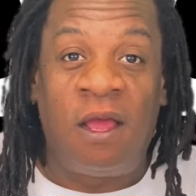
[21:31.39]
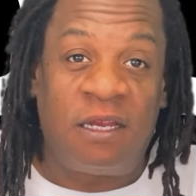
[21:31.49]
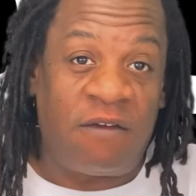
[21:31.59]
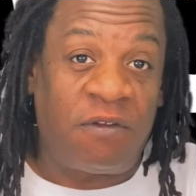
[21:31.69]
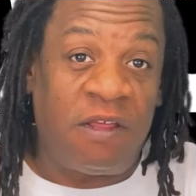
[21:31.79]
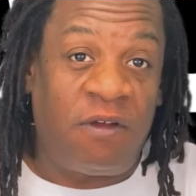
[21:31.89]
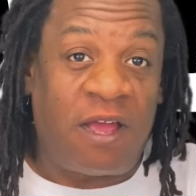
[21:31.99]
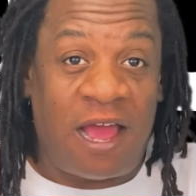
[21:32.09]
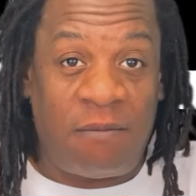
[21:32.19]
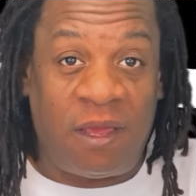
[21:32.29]
Definitely leave a
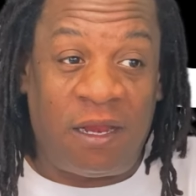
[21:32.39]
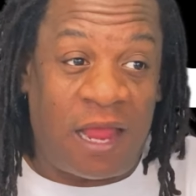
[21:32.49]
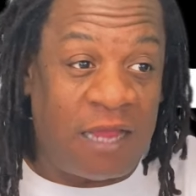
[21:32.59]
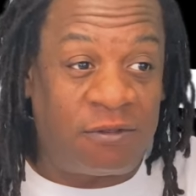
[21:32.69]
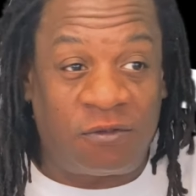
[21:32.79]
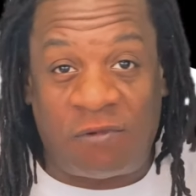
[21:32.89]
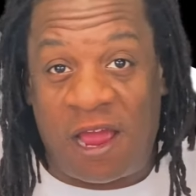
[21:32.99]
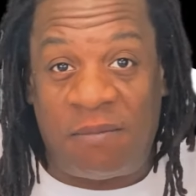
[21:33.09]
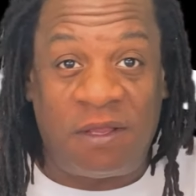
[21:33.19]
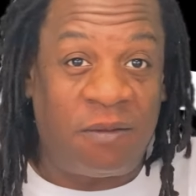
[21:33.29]
comment, like,
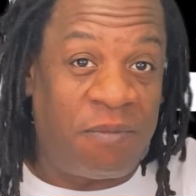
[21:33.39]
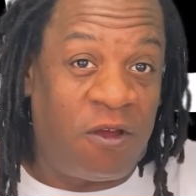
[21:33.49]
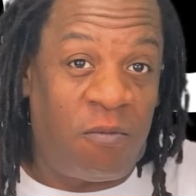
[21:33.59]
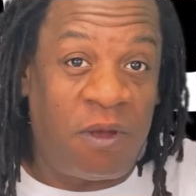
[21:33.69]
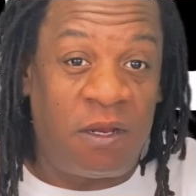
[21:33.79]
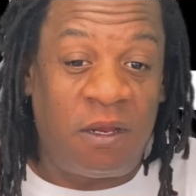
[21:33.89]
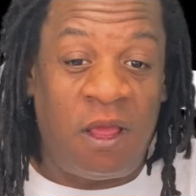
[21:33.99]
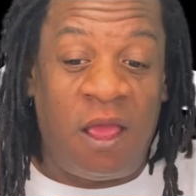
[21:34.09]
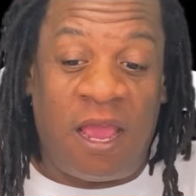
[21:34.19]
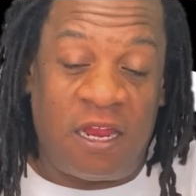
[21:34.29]
subscribe, hit the bell button.
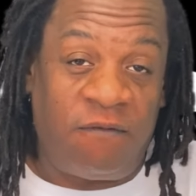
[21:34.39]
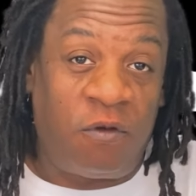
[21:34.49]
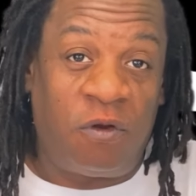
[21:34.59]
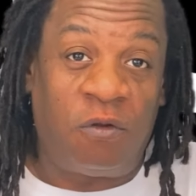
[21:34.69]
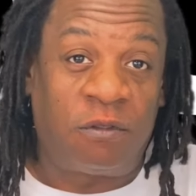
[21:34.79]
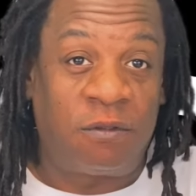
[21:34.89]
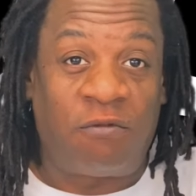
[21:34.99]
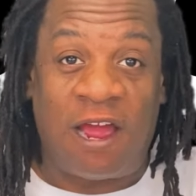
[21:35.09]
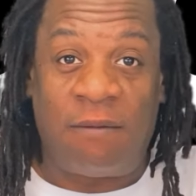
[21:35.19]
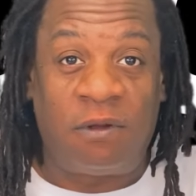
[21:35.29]
And if you're a new
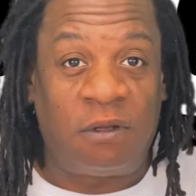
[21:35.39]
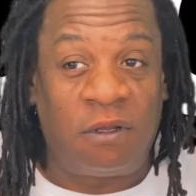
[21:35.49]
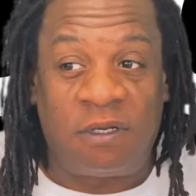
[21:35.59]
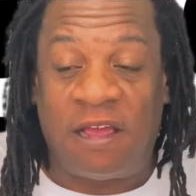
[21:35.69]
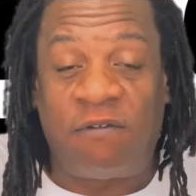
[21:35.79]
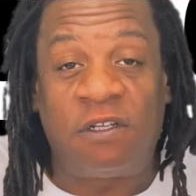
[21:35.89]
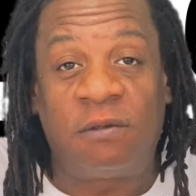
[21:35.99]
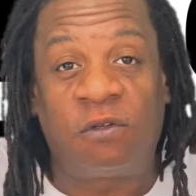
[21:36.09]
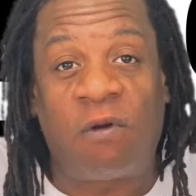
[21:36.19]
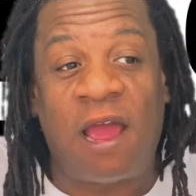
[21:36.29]
subscriber, definitely
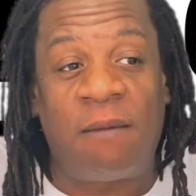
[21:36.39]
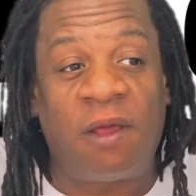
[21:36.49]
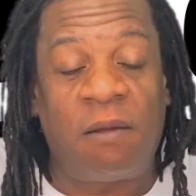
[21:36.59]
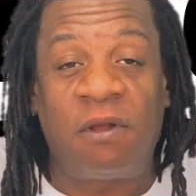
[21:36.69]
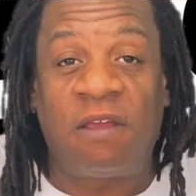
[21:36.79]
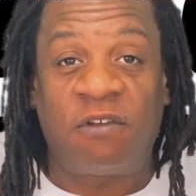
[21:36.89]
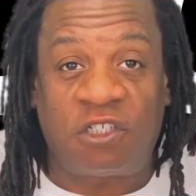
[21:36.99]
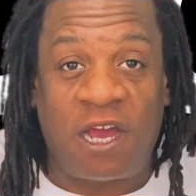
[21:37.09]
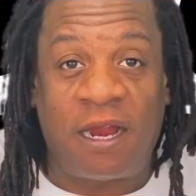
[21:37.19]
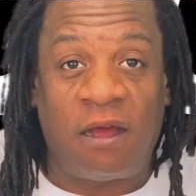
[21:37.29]
subscribe. And I'm going to give a
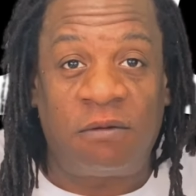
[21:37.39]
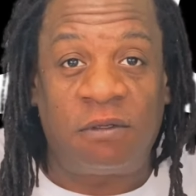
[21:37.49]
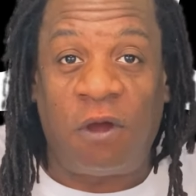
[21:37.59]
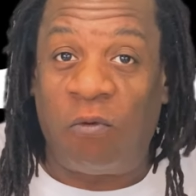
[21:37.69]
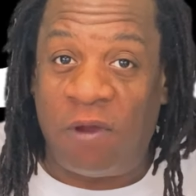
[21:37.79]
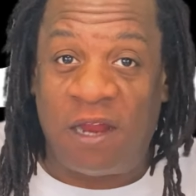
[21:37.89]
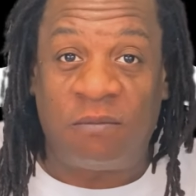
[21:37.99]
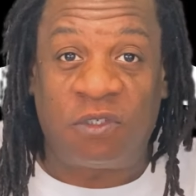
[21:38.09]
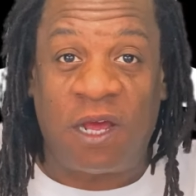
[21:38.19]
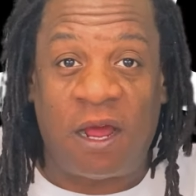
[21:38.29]
shout out, a random
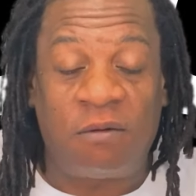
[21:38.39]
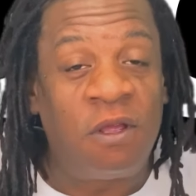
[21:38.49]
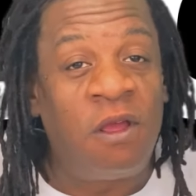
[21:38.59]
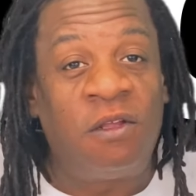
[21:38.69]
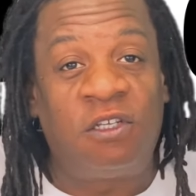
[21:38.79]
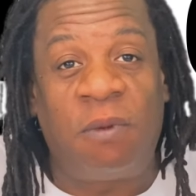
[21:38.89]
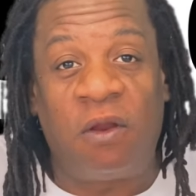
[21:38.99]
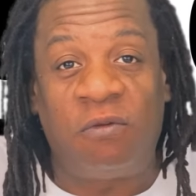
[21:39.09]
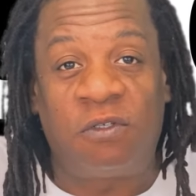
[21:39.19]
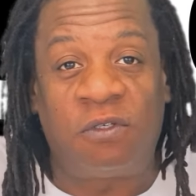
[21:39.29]
shout out, to my
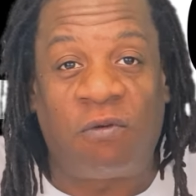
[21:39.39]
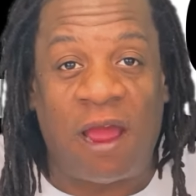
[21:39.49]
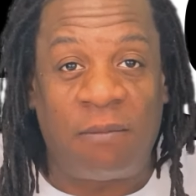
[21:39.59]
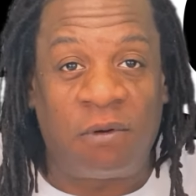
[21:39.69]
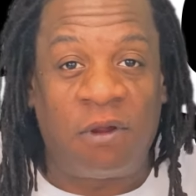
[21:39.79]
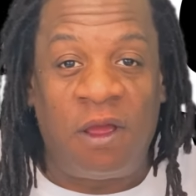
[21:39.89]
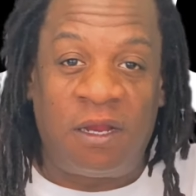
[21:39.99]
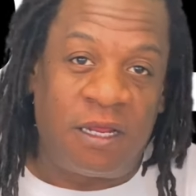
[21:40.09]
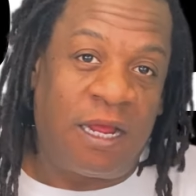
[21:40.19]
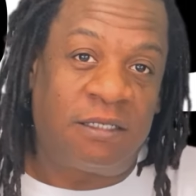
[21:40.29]
new subscriber
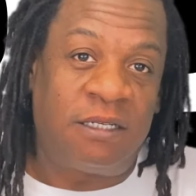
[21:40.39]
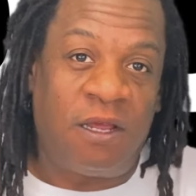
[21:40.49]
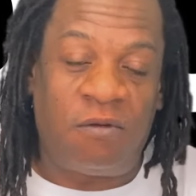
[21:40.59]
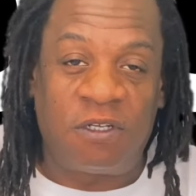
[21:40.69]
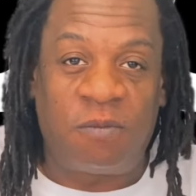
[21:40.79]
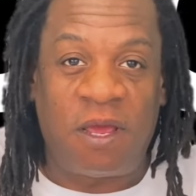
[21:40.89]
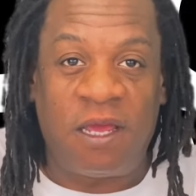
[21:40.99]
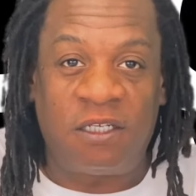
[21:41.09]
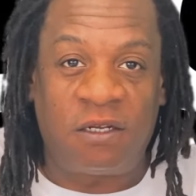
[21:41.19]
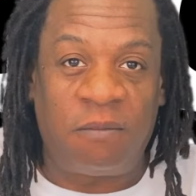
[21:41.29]
that I see on this
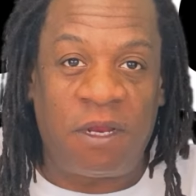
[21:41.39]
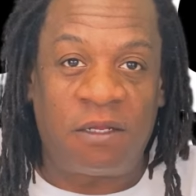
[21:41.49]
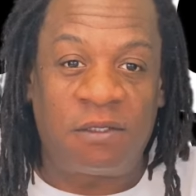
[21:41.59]
page in a minute.